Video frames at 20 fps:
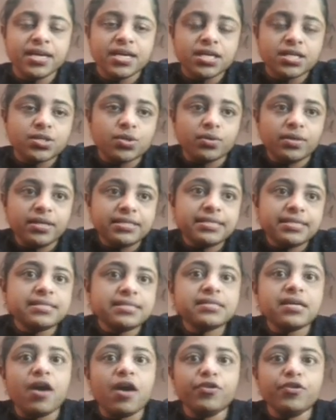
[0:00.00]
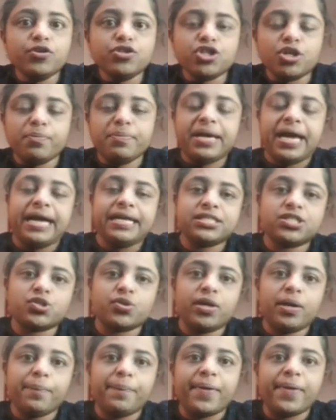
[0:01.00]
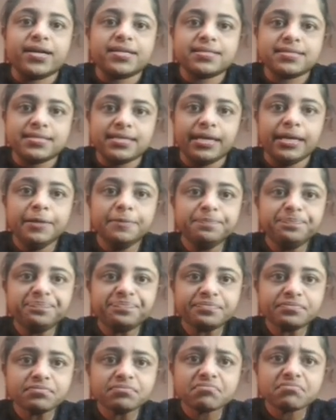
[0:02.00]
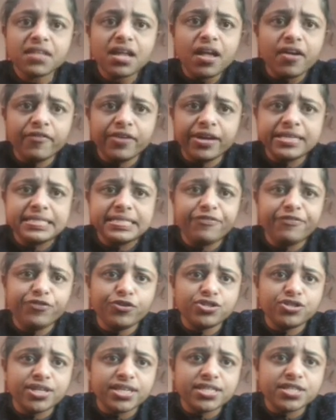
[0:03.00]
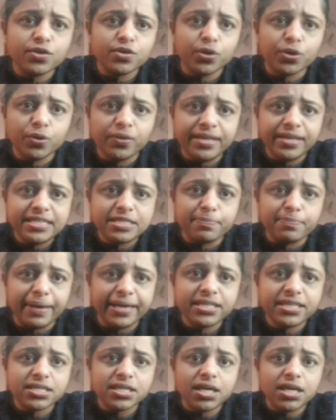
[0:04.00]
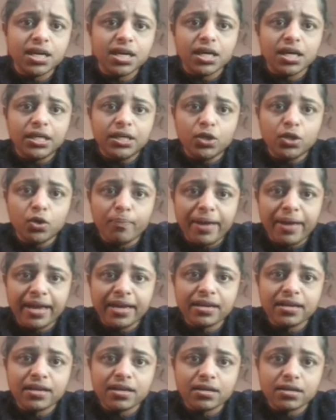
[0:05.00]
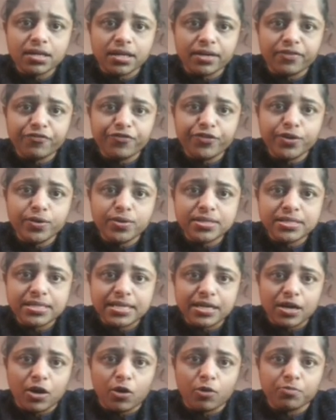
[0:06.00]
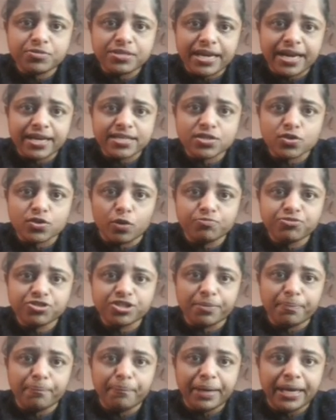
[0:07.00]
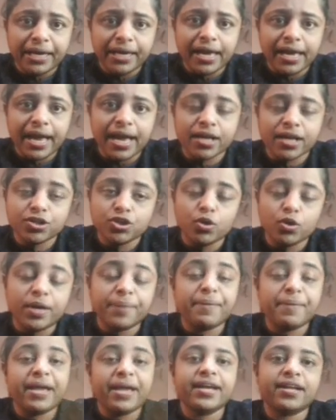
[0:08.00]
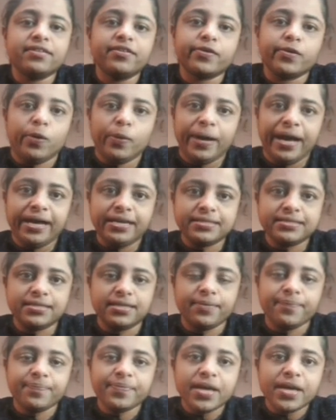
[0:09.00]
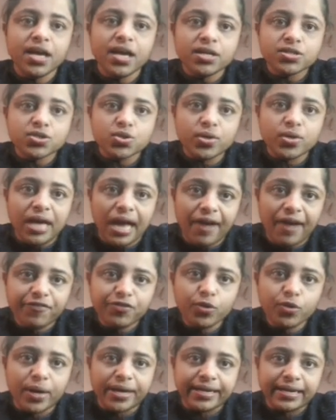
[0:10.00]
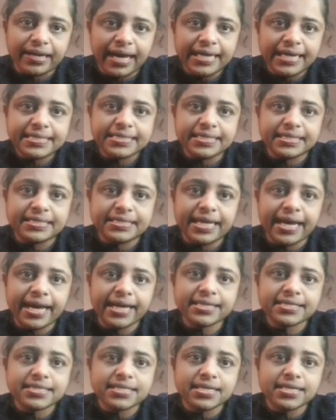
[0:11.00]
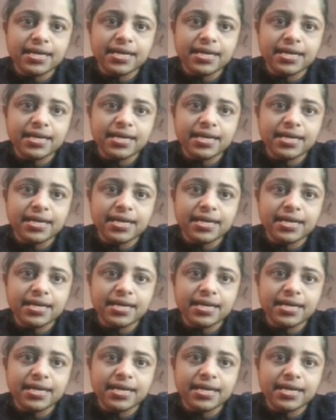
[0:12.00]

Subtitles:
So this is how you should be answering part C. Whereas if you just go to this bit, you may confuse as option B and you may get the wrong answer. So you have to analyze the text,